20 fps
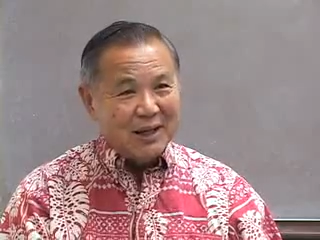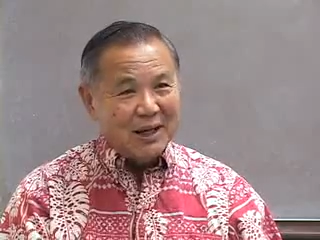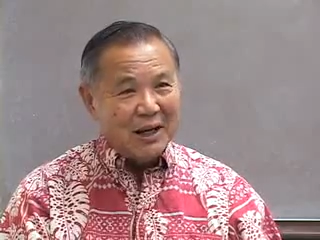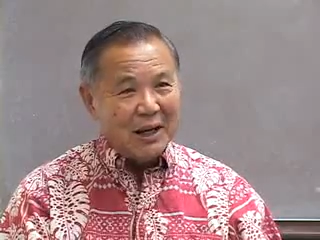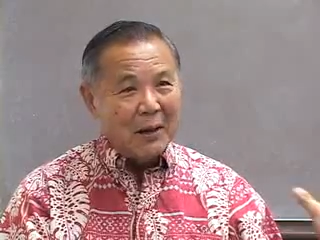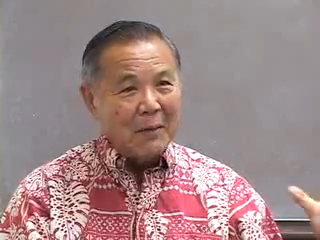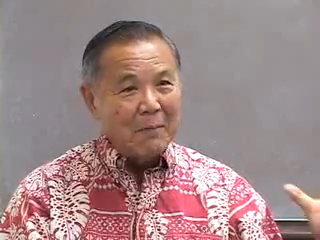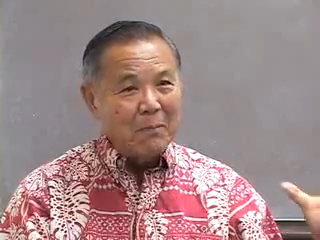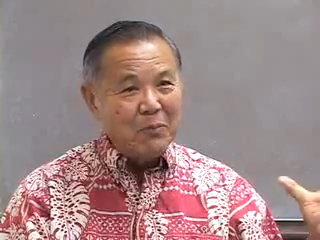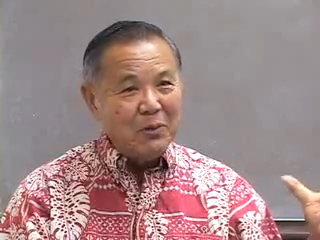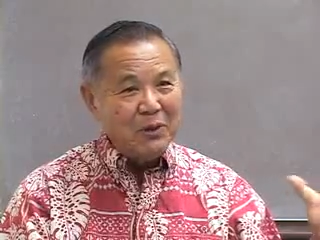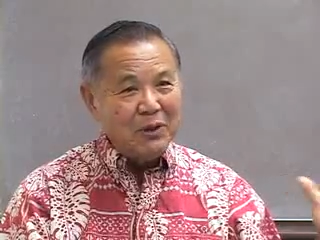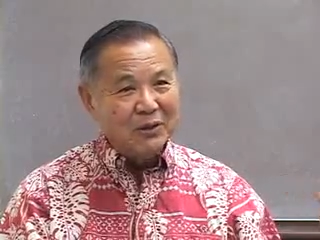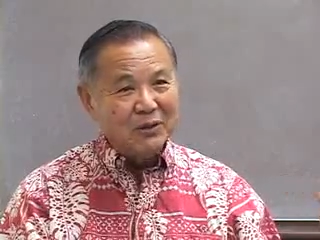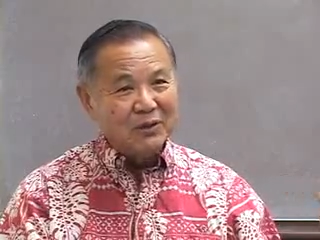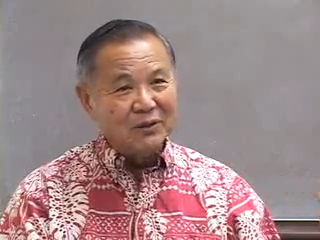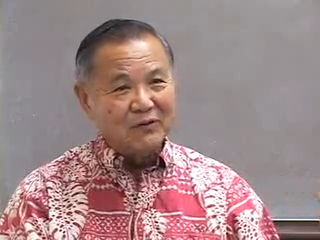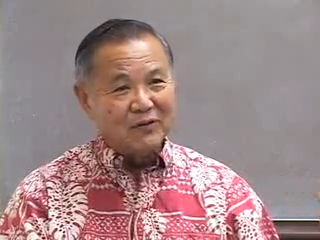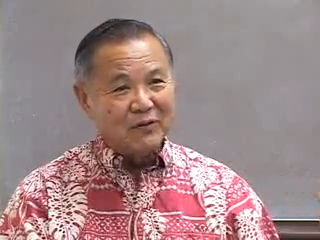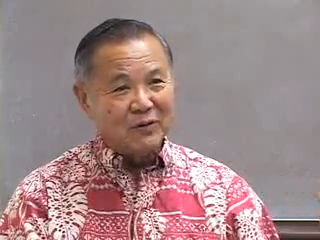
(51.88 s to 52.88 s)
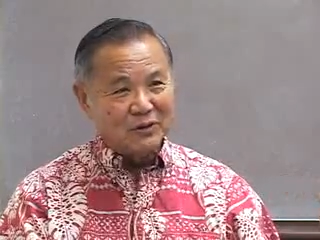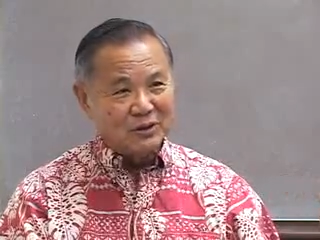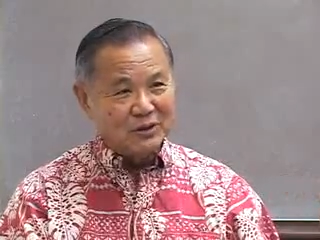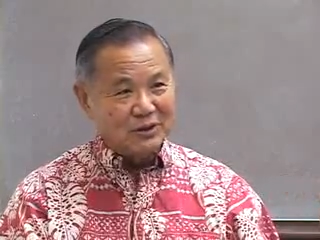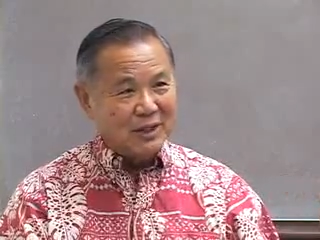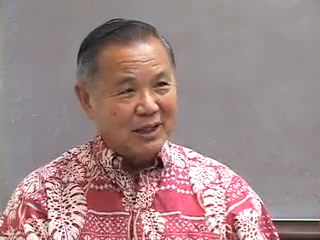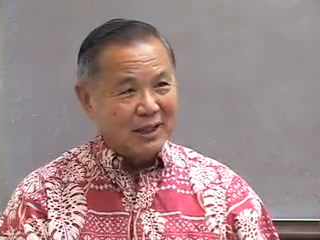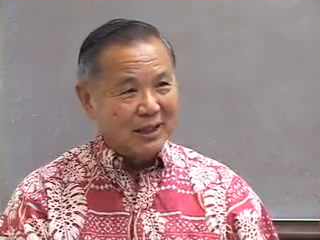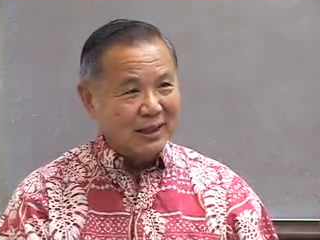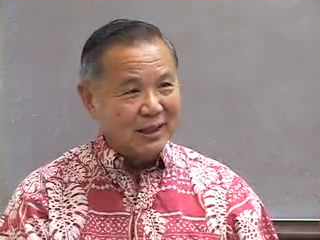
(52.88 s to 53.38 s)
A beautiful
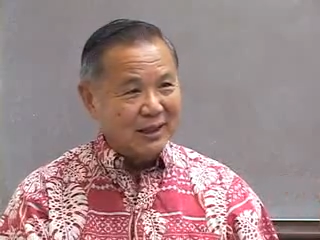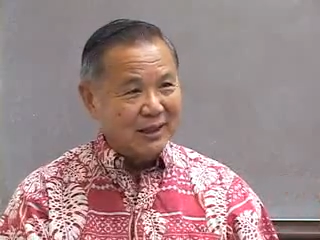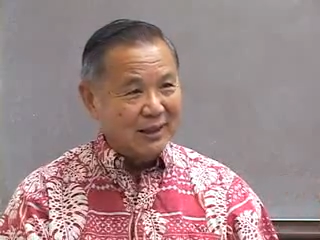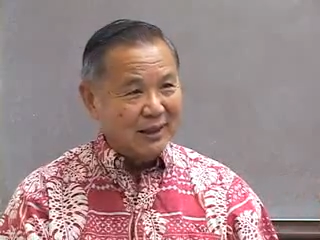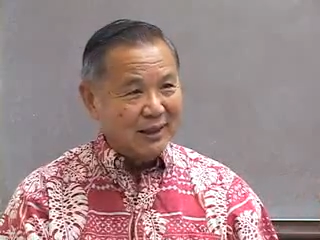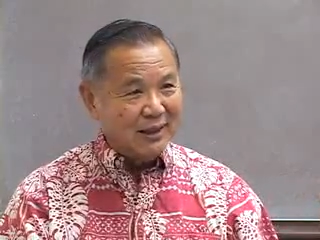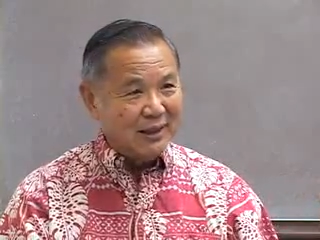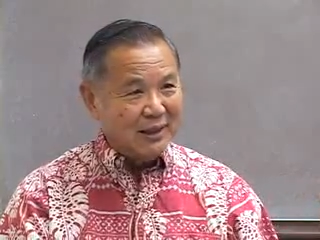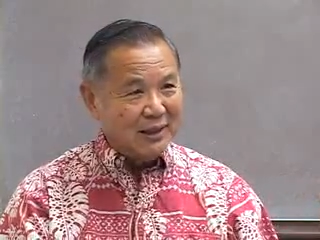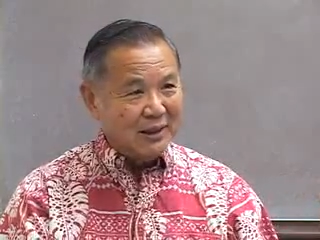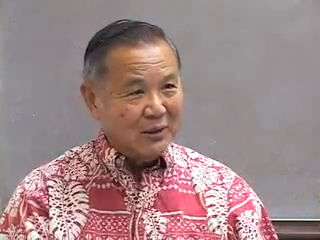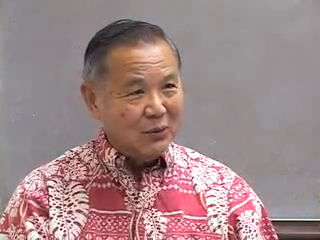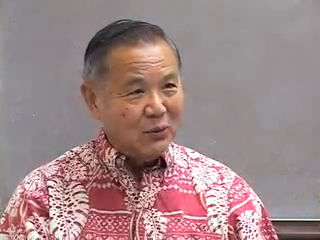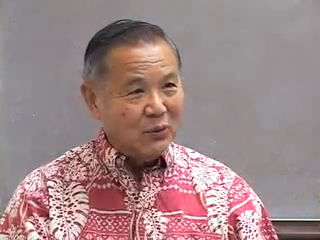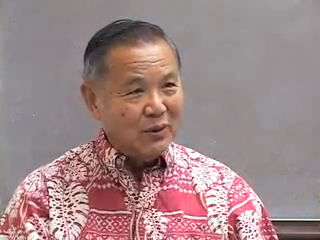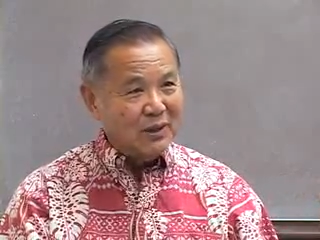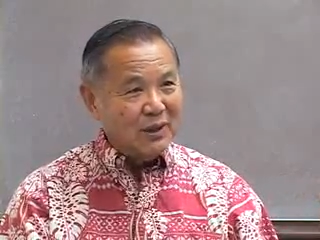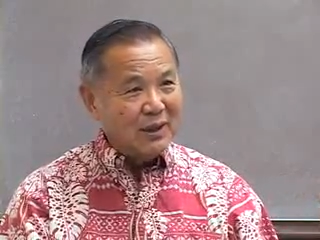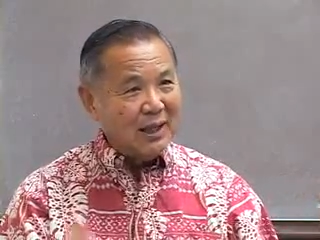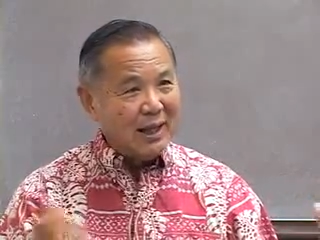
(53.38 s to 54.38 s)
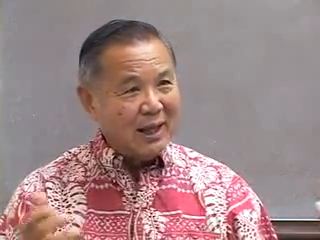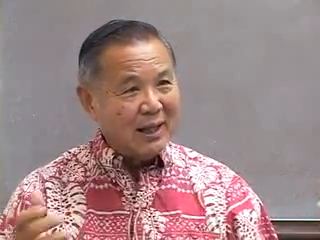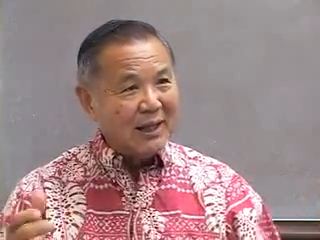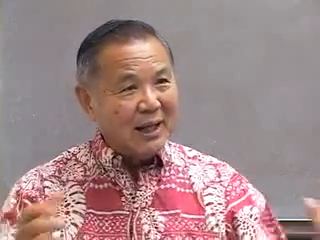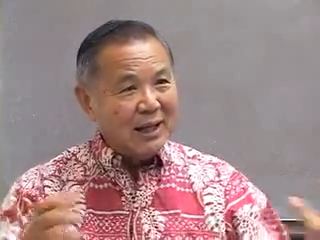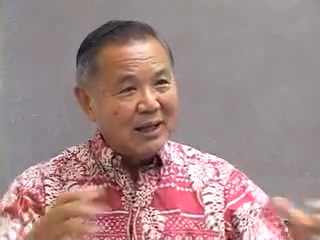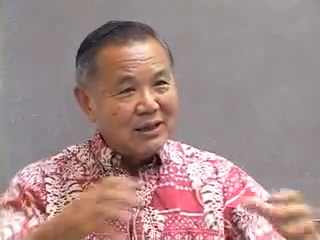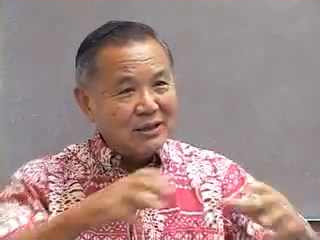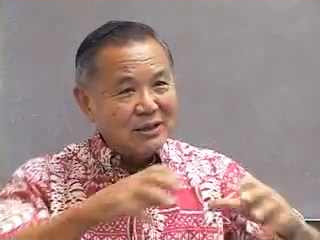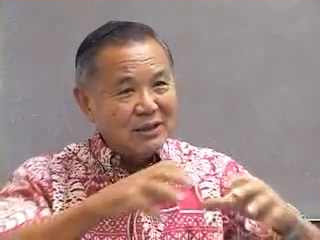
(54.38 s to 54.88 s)
setting with the
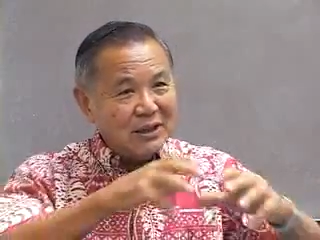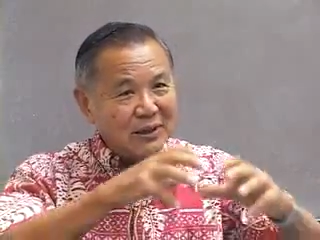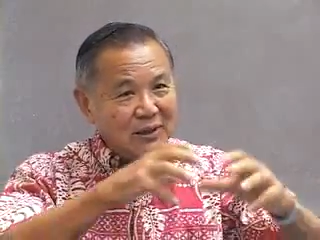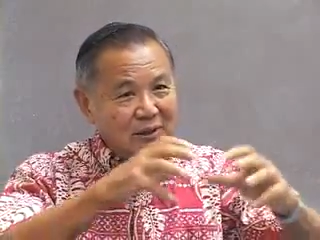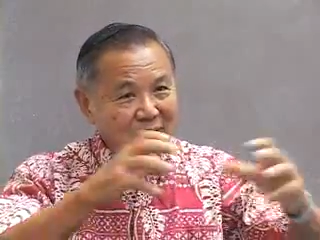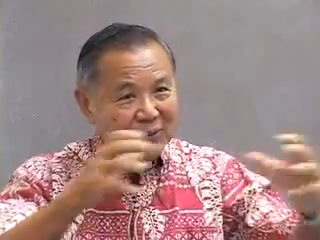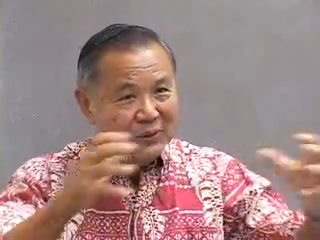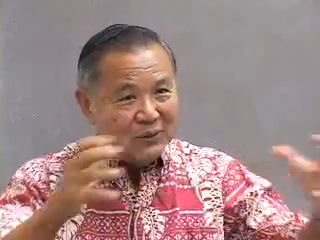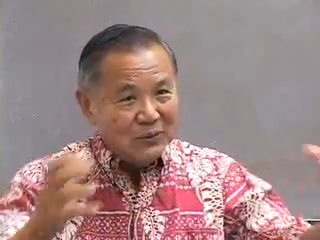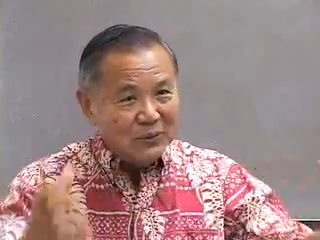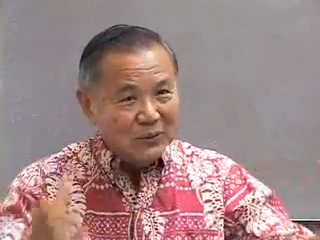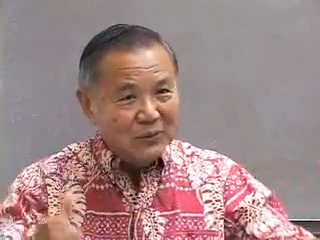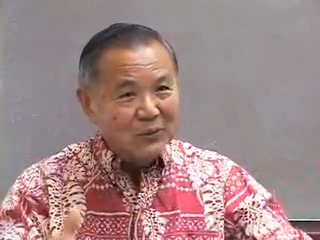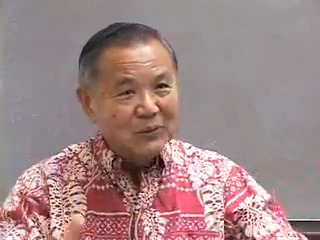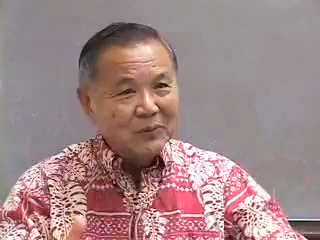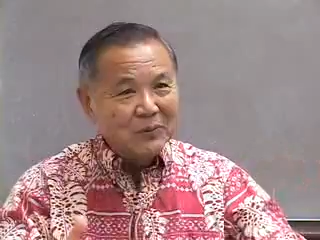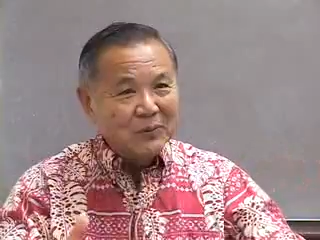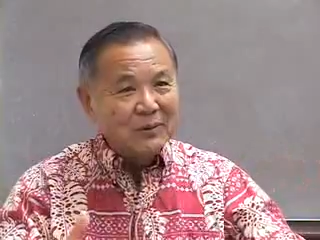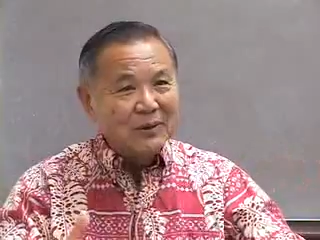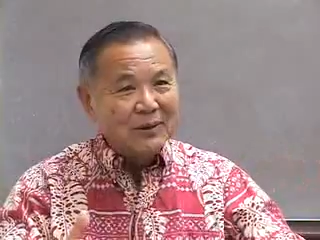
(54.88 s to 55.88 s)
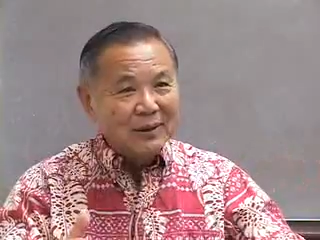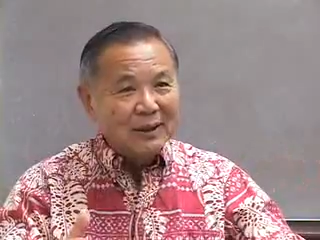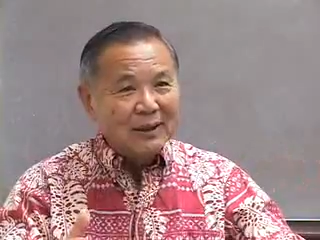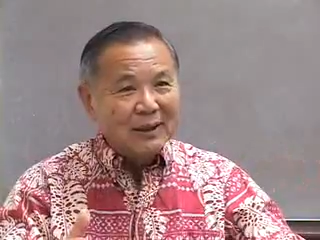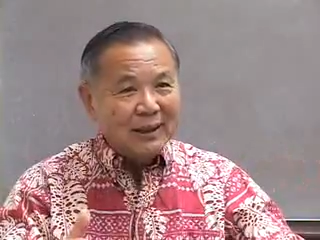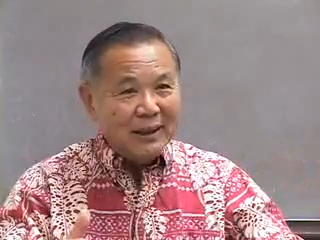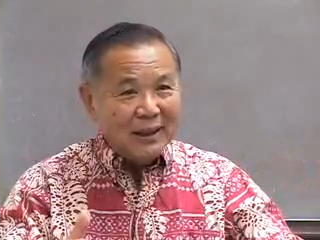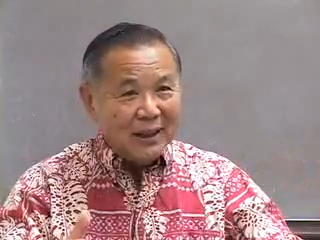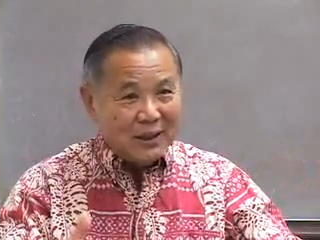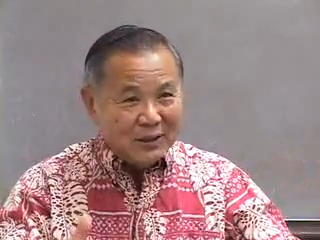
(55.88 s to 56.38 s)
NICU
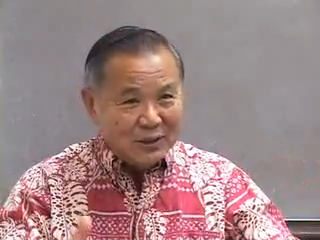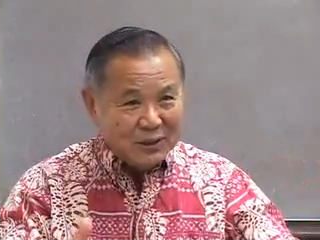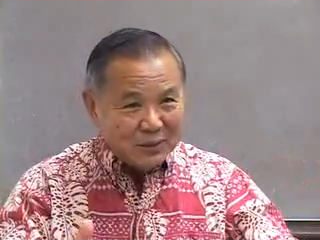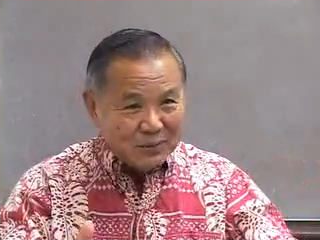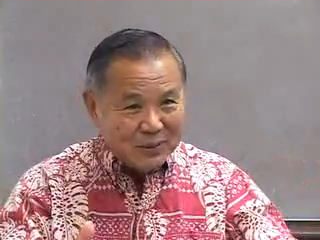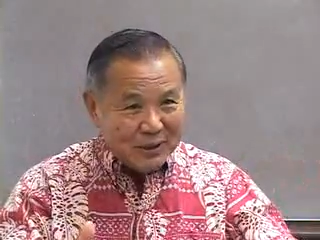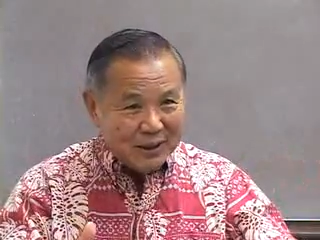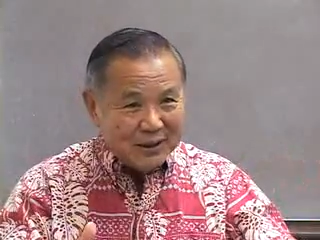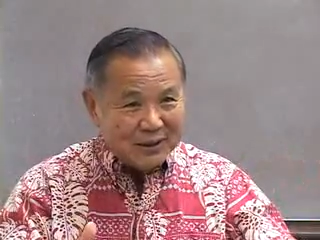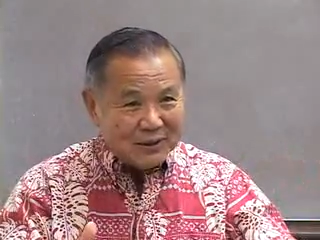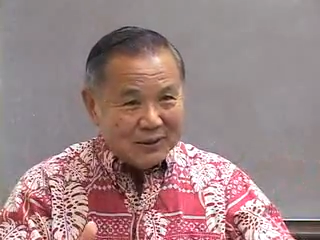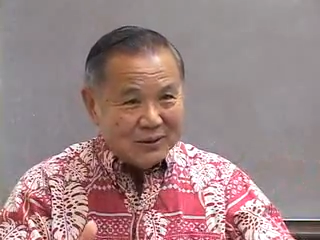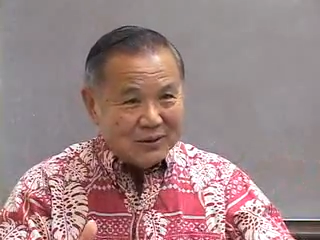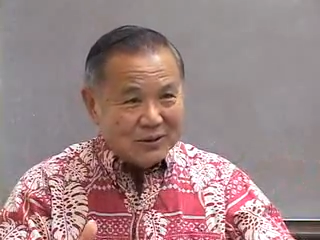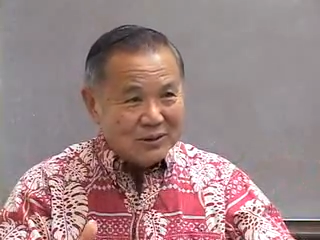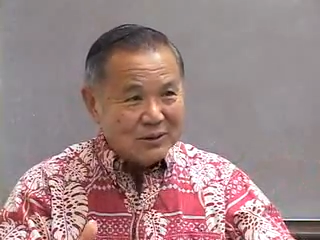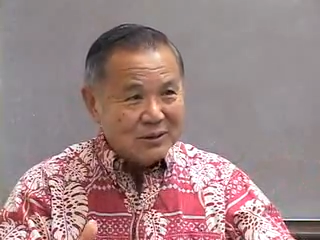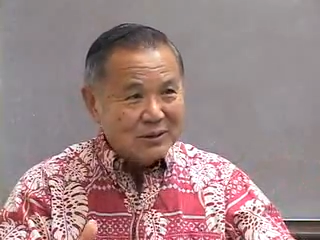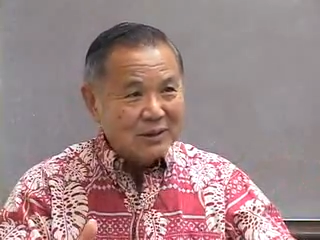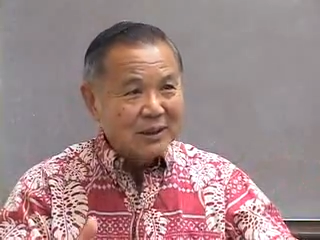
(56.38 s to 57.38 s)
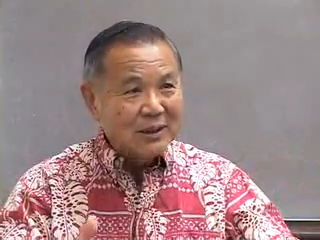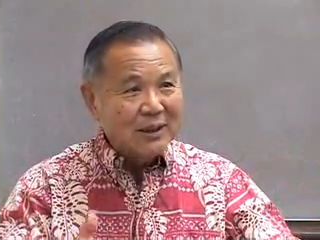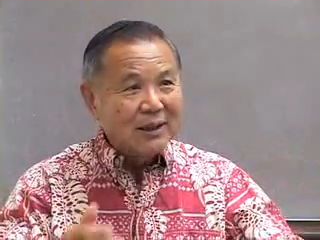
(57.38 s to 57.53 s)
incubators,